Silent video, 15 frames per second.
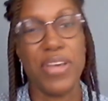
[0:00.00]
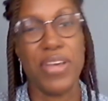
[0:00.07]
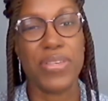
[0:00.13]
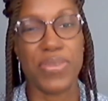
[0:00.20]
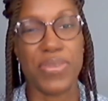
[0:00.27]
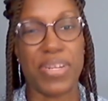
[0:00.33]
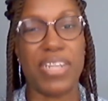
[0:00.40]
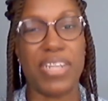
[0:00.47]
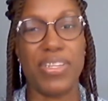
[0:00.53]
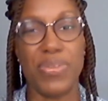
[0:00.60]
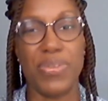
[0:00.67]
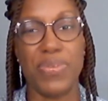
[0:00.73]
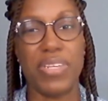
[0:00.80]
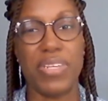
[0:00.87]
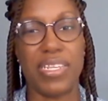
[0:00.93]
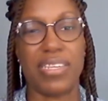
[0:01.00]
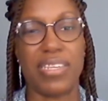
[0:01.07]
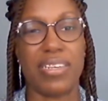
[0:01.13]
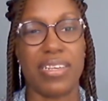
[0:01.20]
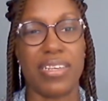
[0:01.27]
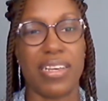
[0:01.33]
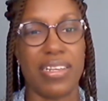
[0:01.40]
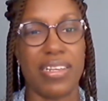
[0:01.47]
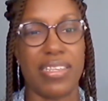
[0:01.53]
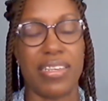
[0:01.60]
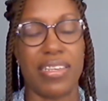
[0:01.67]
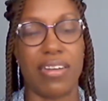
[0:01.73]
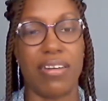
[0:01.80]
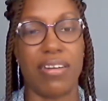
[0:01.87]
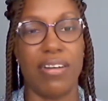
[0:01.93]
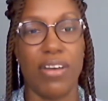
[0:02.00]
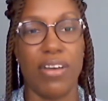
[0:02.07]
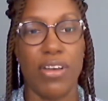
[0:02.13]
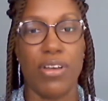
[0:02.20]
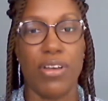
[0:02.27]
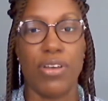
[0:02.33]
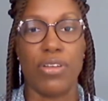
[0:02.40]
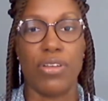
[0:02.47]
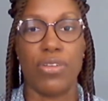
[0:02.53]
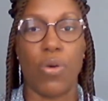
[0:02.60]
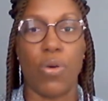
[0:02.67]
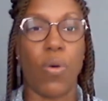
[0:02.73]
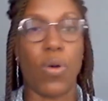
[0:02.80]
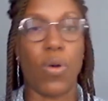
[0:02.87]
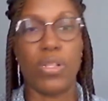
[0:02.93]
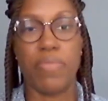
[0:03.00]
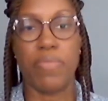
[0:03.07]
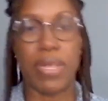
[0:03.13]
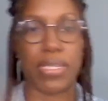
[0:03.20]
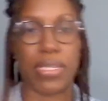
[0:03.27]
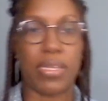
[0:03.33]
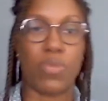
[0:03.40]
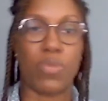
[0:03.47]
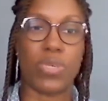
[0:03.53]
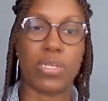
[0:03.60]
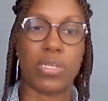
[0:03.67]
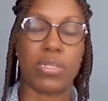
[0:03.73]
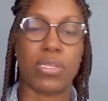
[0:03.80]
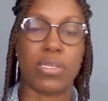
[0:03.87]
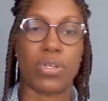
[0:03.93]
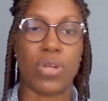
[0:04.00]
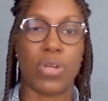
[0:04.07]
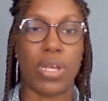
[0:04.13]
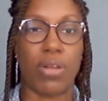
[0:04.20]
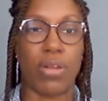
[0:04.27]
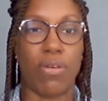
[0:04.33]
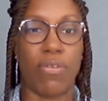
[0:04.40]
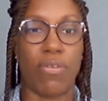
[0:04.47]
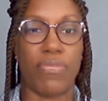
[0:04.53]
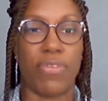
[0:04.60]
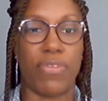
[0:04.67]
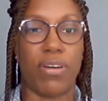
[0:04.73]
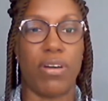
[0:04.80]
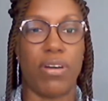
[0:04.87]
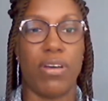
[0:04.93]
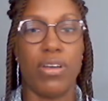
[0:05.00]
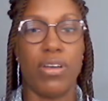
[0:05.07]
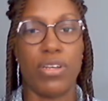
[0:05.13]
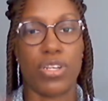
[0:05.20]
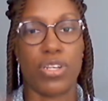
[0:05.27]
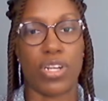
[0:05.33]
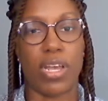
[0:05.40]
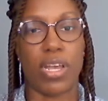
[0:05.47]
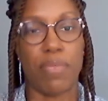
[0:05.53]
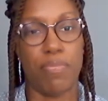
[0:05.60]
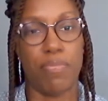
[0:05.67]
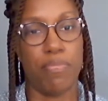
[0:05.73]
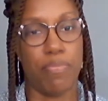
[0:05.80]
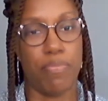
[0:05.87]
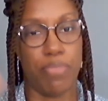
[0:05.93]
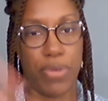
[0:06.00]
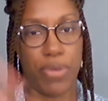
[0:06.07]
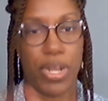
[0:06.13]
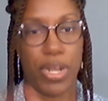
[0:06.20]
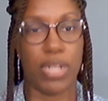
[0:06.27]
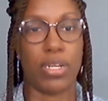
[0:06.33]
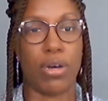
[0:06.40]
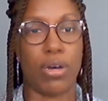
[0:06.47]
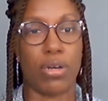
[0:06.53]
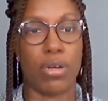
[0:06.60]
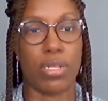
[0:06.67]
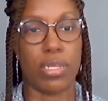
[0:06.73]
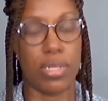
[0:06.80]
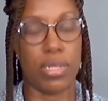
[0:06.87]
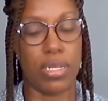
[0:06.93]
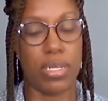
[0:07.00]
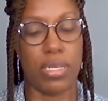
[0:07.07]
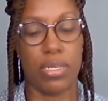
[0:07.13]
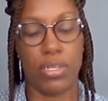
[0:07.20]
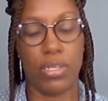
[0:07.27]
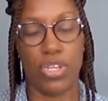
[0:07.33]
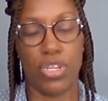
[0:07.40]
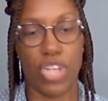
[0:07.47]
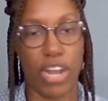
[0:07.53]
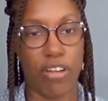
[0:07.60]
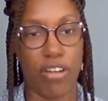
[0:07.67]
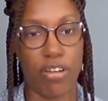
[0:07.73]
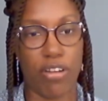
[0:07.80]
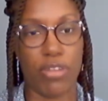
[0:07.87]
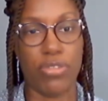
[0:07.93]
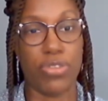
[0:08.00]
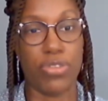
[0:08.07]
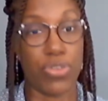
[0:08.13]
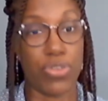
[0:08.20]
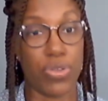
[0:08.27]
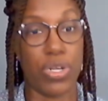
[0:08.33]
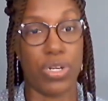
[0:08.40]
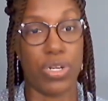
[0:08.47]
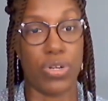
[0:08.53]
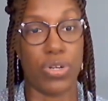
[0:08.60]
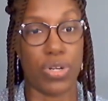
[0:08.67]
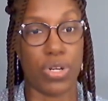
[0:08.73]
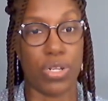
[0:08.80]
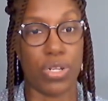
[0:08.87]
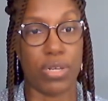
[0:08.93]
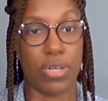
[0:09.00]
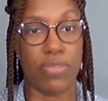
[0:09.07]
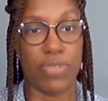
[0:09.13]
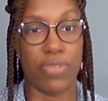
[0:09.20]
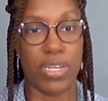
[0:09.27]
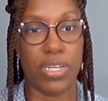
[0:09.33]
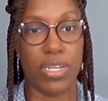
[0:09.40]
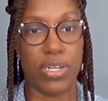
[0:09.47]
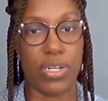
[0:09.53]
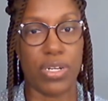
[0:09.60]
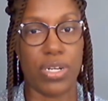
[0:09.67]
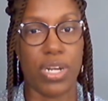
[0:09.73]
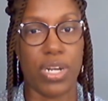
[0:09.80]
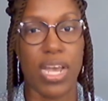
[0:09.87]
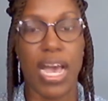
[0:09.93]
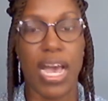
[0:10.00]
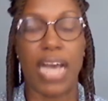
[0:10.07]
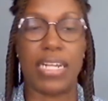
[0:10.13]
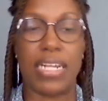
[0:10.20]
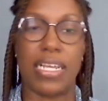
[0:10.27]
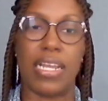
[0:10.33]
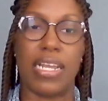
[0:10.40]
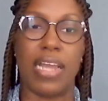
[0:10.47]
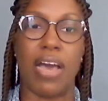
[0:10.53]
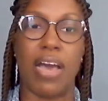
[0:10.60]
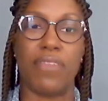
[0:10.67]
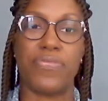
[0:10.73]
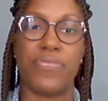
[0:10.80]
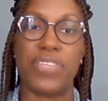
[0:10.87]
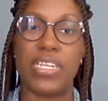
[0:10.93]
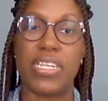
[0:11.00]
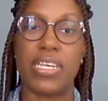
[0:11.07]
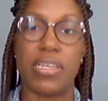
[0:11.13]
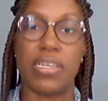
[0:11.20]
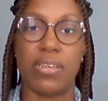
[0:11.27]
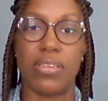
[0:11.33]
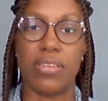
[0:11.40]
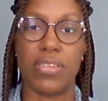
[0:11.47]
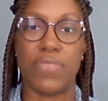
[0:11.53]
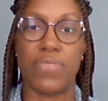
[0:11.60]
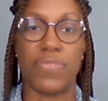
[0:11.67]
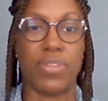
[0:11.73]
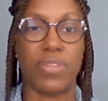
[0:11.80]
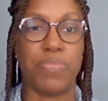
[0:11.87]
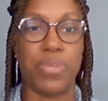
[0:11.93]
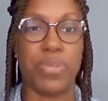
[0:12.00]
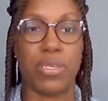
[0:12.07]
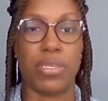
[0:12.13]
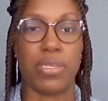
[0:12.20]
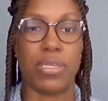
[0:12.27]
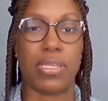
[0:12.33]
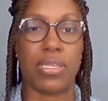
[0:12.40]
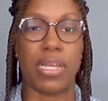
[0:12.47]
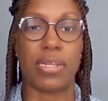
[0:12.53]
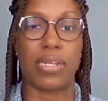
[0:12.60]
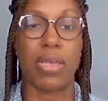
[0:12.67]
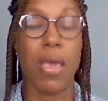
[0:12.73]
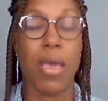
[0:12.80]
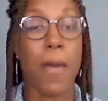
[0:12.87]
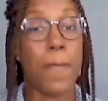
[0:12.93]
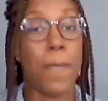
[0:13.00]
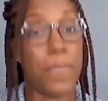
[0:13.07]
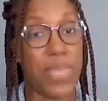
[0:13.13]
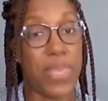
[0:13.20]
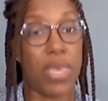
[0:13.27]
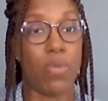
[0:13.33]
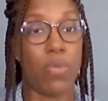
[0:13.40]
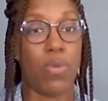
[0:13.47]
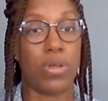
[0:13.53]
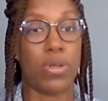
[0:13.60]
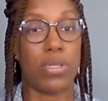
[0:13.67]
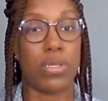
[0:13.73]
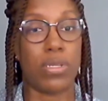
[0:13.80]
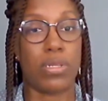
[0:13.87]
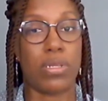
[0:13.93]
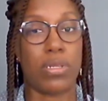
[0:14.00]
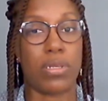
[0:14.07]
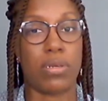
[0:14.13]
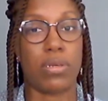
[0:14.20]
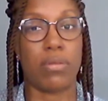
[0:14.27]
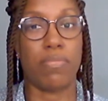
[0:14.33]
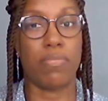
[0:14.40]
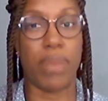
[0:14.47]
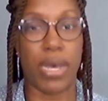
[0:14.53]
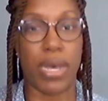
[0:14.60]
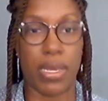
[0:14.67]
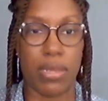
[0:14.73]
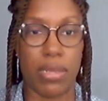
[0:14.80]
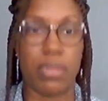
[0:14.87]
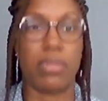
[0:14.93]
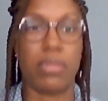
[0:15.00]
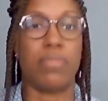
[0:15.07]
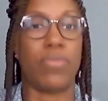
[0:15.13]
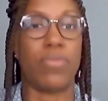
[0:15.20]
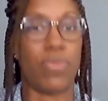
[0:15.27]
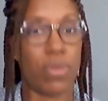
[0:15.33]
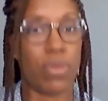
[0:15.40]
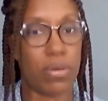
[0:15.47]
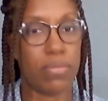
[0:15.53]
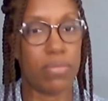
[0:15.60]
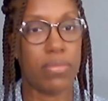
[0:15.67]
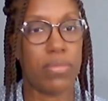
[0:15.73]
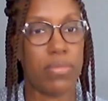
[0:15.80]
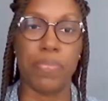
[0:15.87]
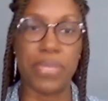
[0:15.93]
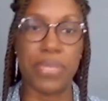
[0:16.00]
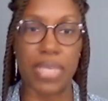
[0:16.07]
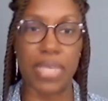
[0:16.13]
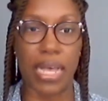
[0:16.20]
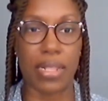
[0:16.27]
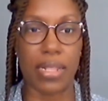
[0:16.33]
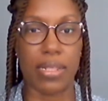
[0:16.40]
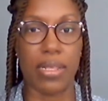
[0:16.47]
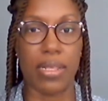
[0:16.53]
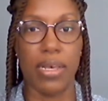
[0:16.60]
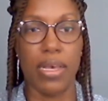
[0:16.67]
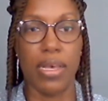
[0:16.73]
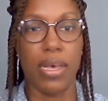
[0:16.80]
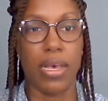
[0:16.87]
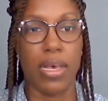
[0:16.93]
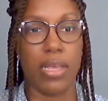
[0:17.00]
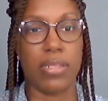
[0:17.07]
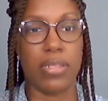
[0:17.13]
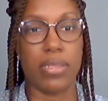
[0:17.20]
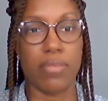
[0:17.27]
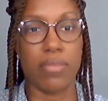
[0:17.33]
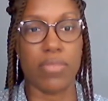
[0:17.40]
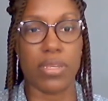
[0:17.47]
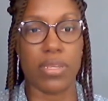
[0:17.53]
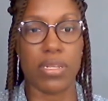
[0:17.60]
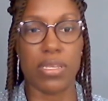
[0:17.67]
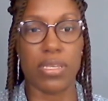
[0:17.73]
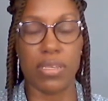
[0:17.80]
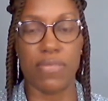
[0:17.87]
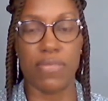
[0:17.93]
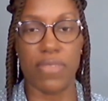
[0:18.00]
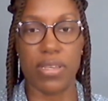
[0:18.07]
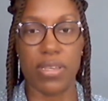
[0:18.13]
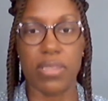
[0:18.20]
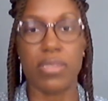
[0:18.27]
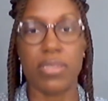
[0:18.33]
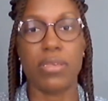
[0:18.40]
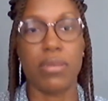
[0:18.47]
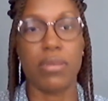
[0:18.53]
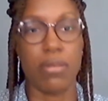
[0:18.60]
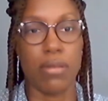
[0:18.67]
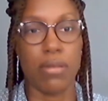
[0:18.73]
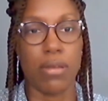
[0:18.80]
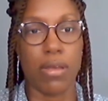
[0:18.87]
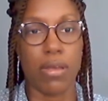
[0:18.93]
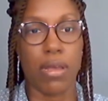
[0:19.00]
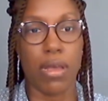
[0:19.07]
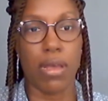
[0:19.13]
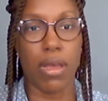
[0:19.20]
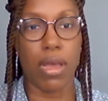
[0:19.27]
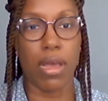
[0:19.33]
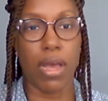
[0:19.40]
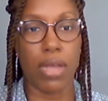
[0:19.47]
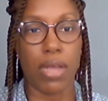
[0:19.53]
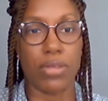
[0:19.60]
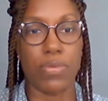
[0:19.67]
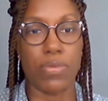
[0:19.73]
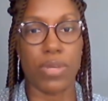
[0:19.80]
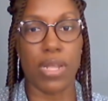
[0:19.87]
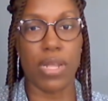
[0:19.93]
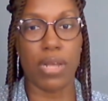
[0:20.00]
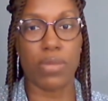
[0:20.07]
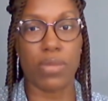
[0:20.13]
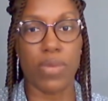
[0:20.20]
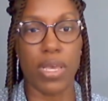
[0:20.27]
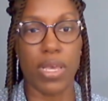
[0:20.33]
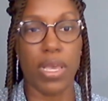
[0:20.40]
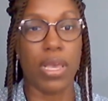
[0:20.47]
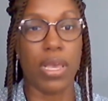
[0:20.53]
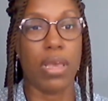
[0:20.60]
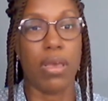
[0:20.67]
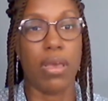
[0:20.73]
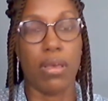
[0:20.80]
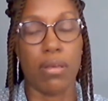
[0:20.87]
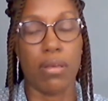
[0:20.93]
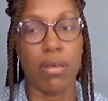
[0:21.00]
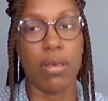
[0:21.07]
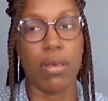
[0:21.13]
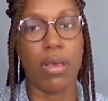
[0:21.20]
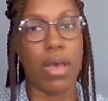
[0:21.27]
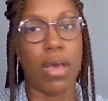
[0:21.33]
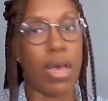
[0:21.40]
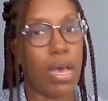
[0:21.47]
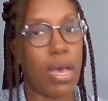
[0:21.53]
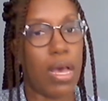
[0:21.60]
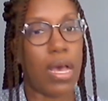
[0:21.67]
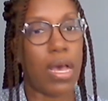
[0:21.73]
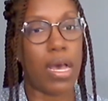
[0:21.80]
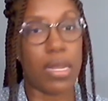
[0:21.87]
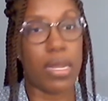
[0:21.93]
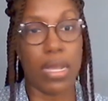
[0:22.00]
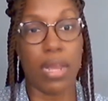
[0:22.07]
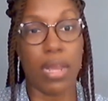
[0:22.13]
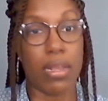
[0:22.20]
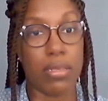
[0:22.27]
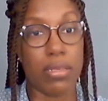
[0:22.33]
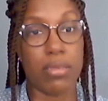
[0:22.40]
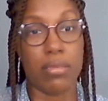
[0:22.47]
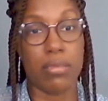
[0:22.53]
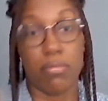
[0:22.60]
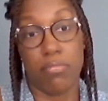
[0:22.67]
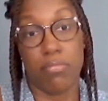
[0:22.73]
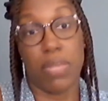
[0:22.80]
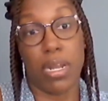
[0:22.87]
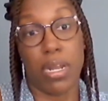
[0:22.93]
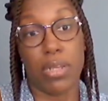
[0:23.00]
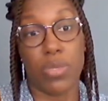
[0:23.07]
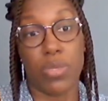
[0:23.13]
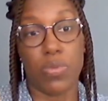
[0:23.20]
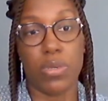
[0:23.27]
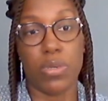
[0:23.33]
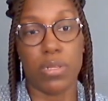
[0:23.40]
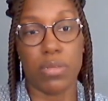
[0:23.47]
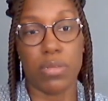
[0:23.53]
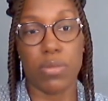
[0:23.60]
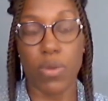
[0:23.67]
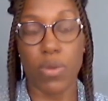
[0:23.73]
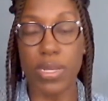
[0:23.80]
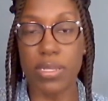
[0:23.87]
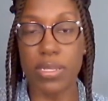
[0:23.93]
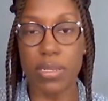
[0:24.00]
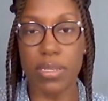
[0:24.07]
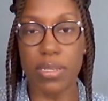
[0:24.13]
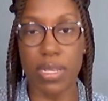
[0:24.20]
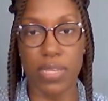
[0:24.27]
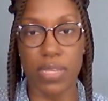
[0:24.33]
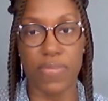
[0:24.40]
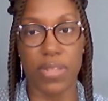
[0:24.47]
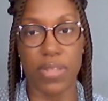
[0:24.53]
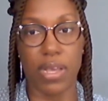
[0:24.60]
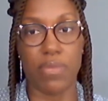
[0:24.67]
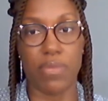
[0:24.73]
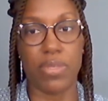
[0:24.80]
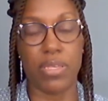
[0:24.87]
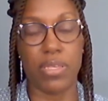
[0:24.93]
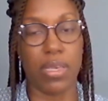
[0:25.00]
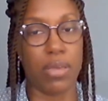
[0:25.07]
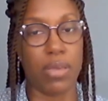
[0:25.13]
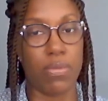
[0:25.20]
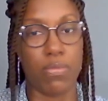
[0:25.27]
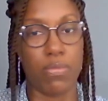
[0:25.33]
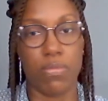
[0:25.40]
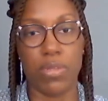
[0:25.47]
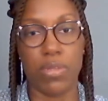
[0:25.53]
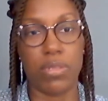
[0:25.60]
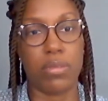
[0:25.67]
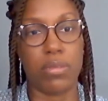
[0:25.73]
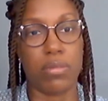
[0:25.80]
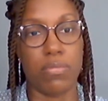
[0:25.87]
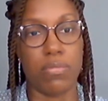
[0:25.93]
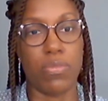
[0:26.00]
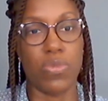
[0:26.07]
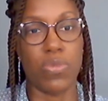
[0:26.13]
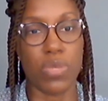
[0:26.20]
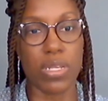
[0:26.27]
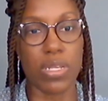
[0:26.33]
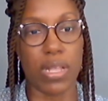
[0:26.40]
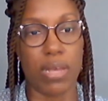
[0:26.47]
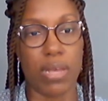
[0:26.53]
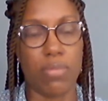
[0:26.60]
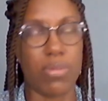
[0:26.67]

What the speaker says: So then you need to consider all the bells and whistles are trying to offer. Should I bring it down to the general $300 range and then have tiers for the persons that may want to buy the more sell in terms of the service and do it that way? And that has worked quite successfully, I would say, with most clients.